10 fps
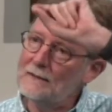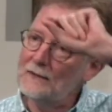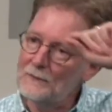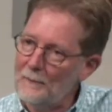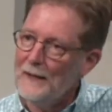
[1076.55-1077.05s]

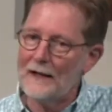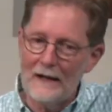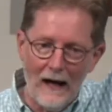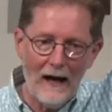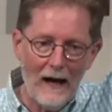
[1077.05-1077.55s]
to be a
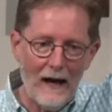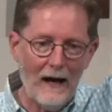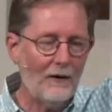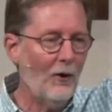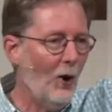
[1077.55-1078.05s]
God,
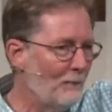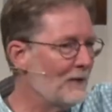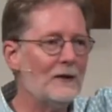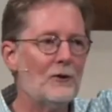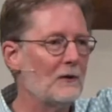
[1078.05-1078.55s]
hopefully
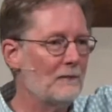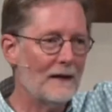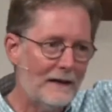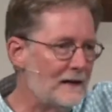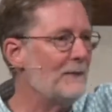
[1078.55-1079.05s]
you can at
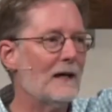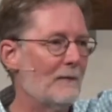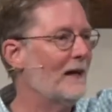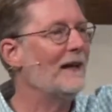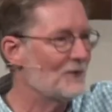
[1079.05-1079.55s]
least become an
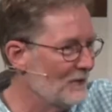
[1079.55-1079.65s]
angel.